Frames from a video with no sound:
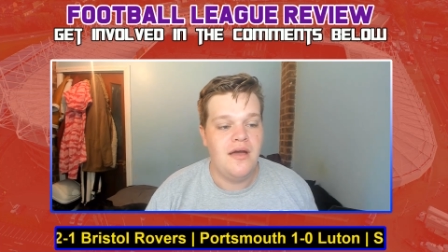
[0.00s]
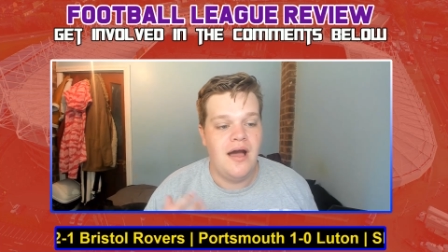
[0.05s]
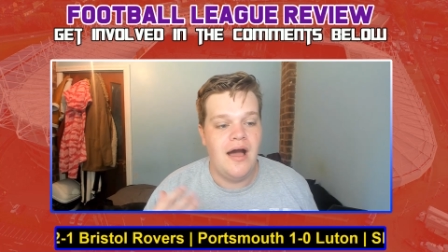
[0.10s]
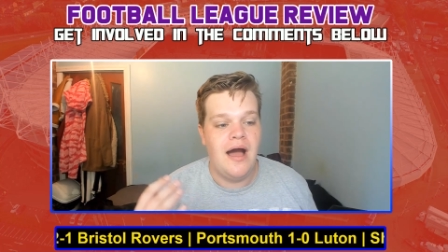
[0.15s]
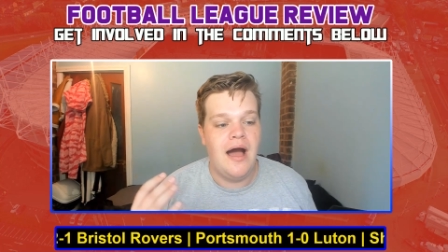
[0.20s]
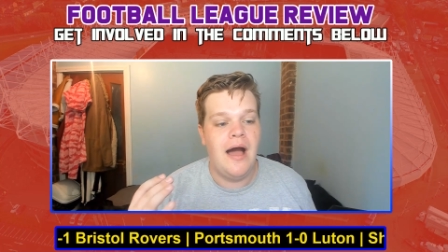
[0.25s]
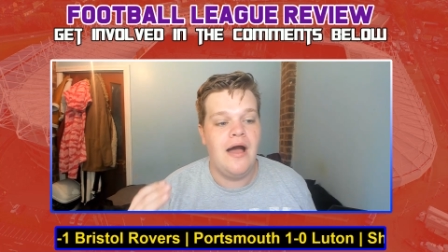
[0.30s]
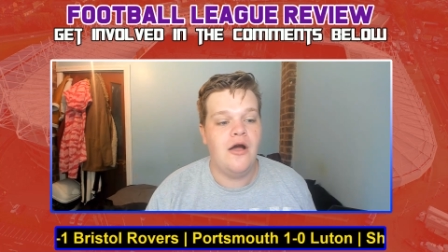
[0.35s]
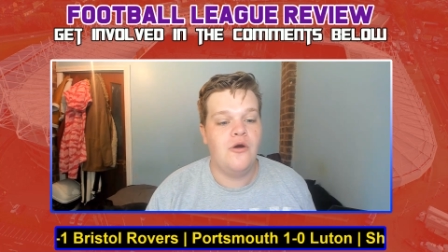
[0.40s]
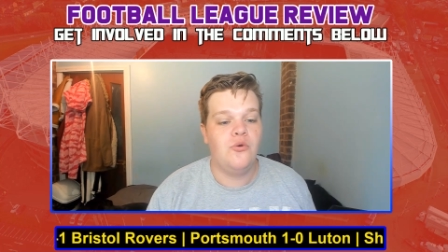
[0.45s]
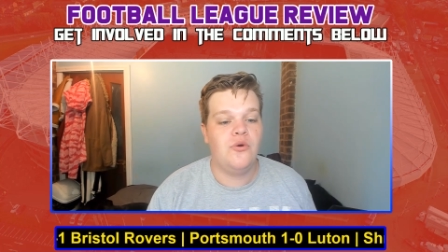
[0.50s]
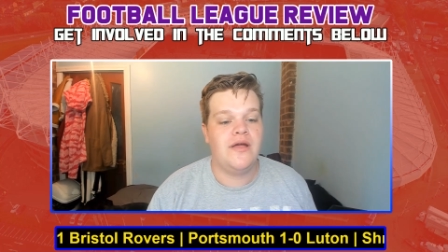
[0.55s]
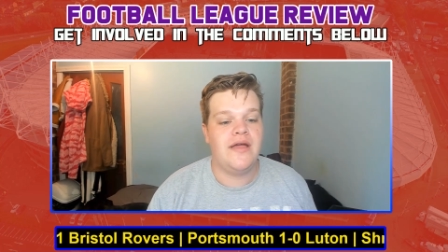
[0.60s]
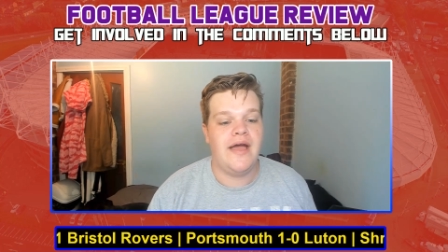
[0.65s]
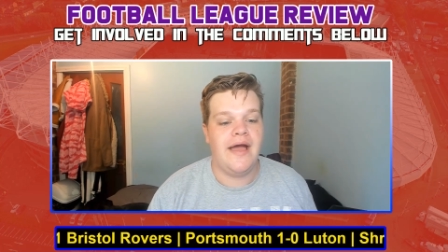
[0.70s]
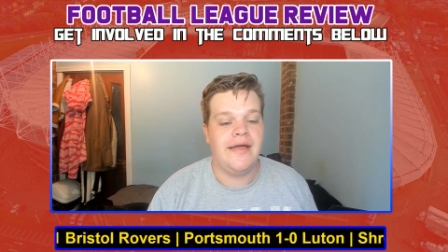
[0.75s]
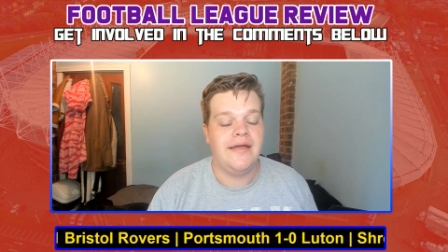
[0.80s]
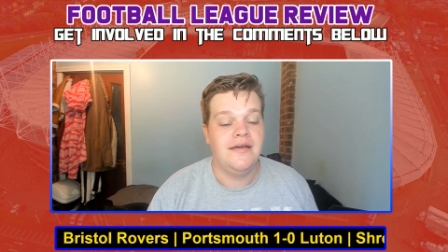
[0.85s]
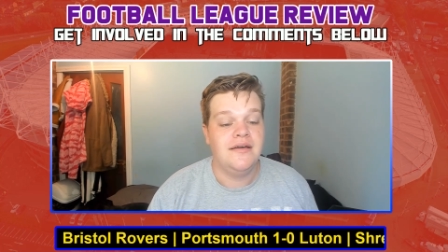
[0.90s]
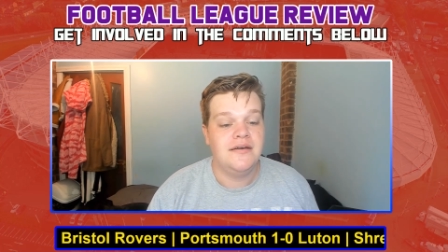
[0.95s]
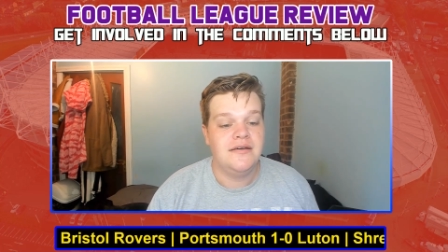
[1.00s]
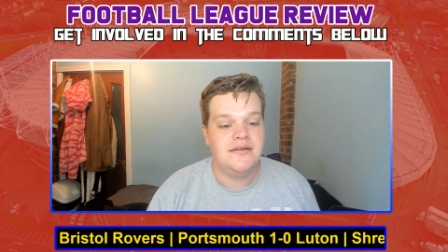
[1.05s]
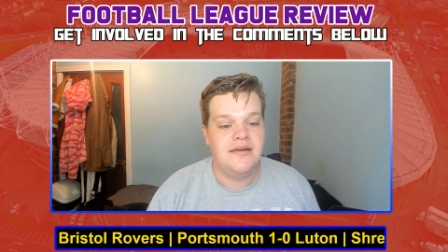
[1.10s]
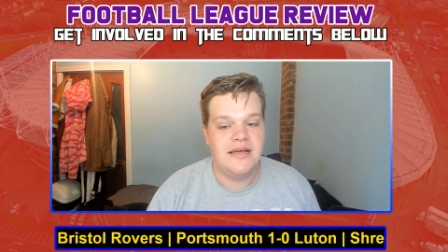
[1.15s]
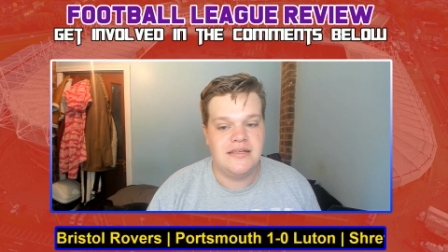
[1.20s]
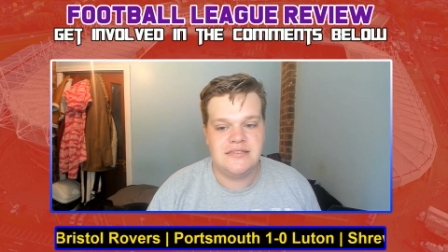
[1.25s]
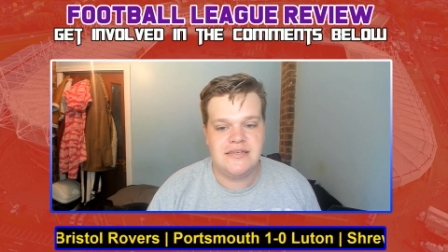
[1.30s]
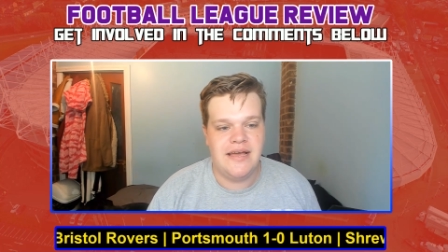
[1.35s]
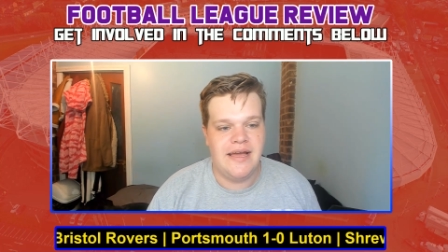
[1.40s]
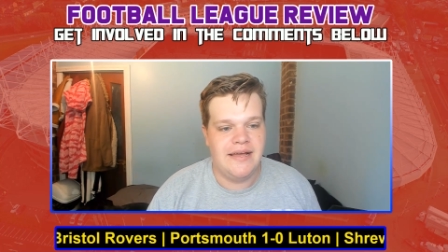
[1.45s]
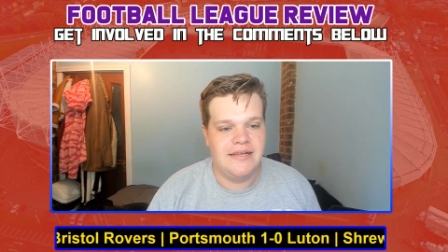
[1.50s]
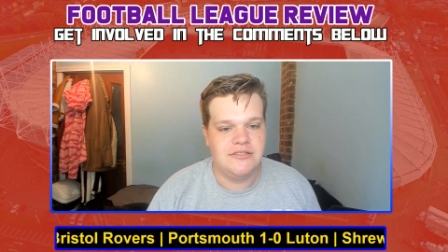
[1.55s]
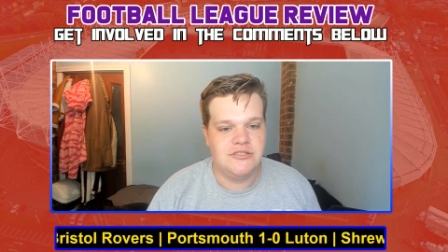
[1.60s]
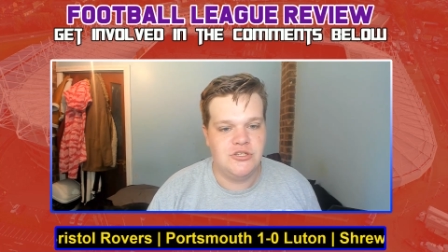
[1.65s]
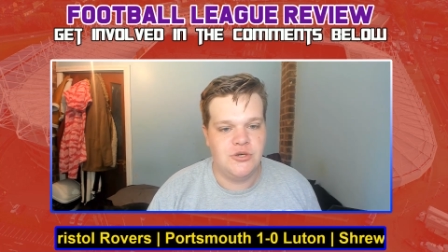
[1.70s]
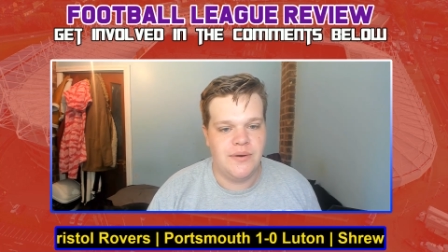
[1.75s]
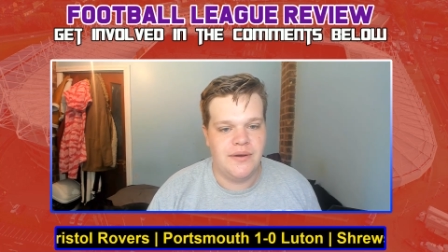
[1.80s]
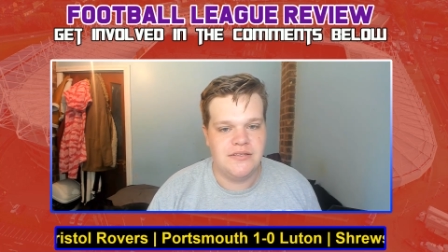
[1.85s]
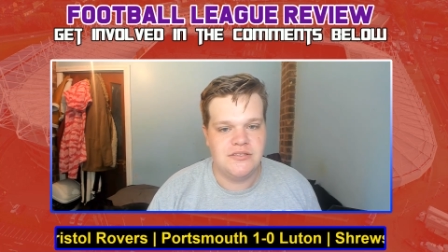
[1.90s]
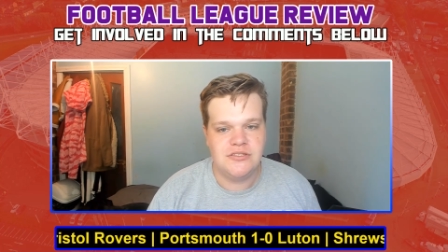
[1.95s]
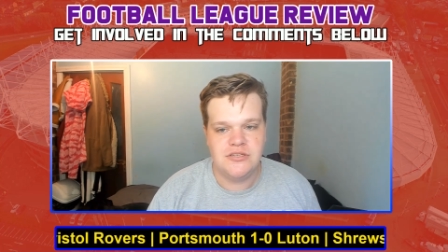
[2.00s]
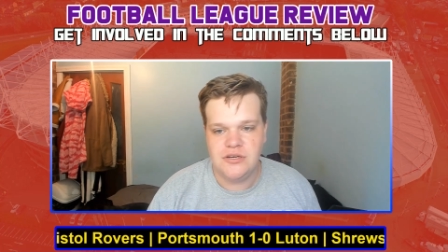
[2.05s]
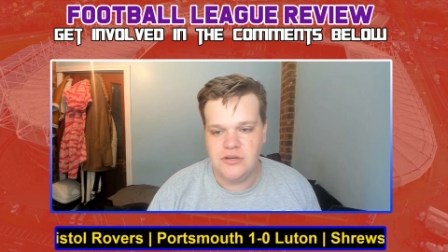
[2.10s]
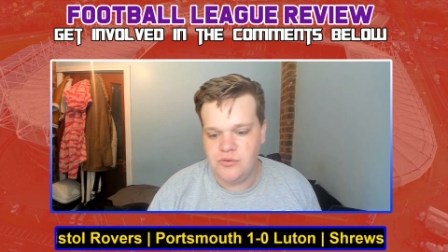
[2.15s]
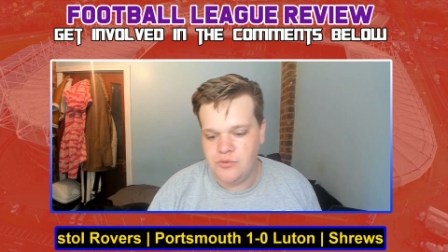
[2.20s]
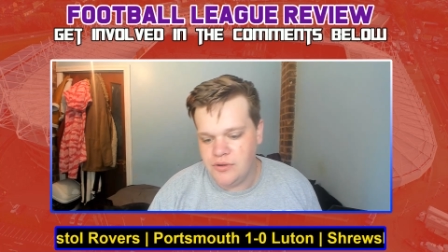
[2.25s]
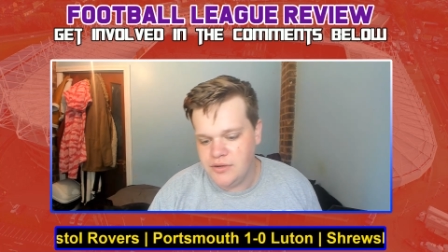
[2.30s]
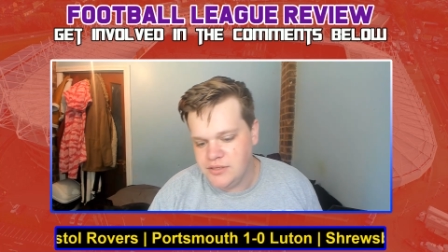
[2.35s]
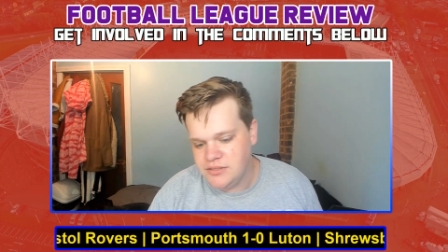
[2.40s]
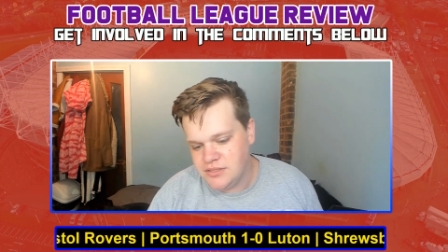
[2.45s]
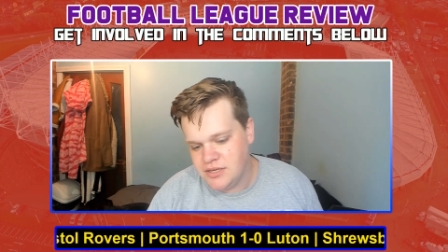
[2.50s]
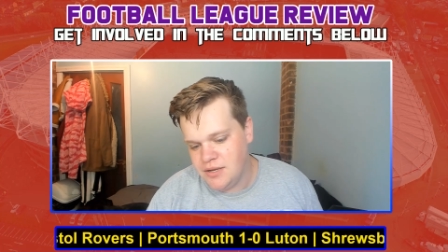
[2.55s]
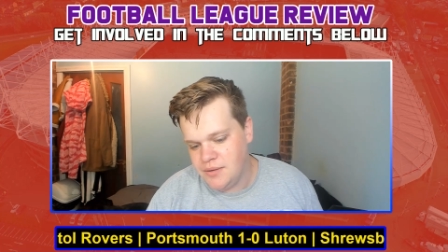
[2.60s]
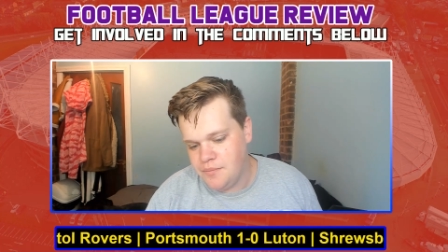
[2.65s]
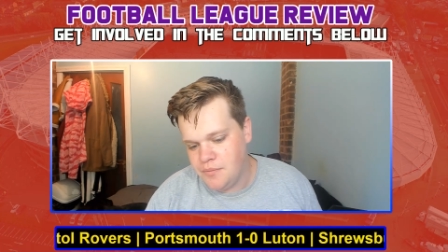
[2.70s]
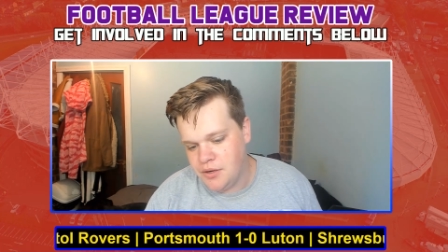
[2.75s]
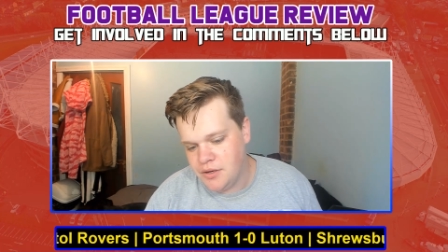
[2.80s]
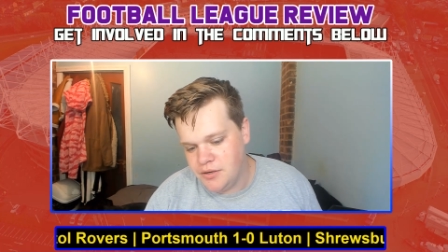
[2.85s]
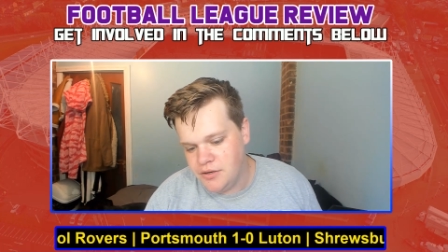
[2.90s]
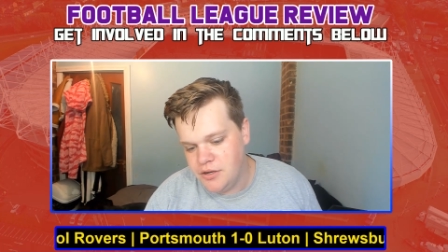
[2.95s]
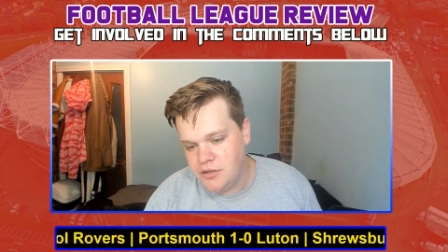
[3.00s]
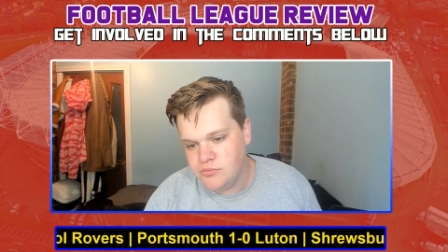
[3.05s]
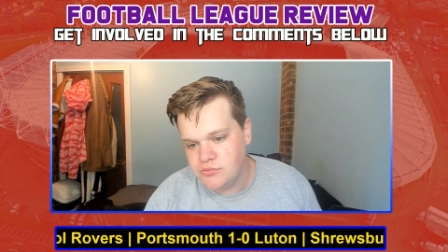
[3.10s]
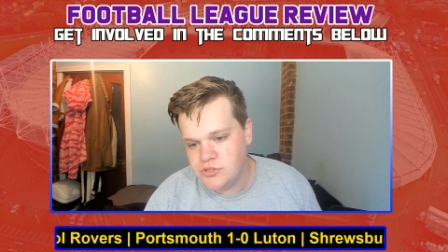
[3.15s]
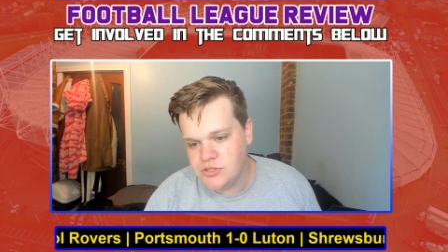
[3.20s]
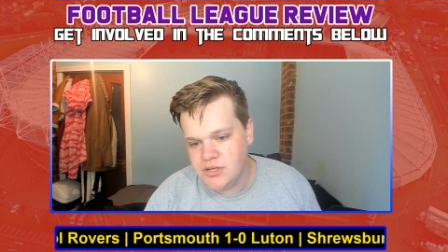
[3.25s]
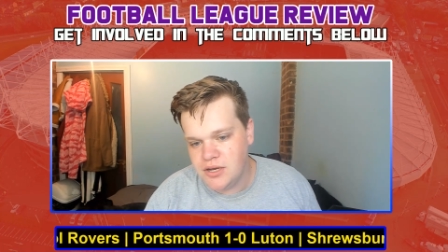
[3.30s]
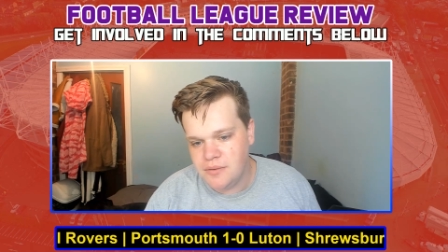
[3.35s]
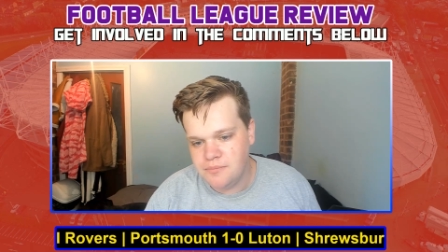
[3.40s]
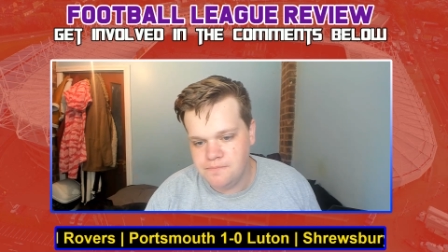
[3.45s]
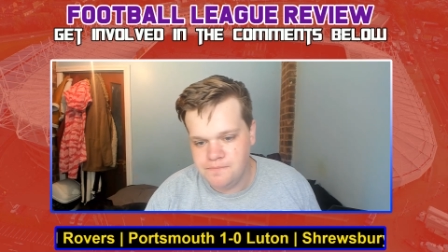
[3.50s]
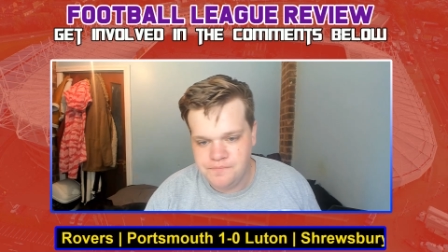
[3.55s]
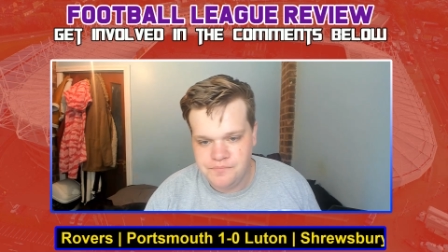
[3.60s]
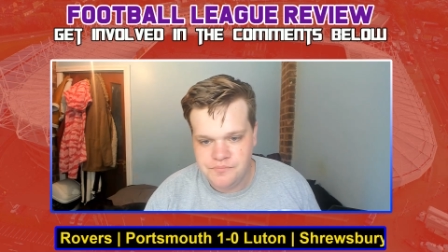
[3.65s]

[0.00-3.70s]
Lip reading: Okay, let's get into it. So I need to get my notes up.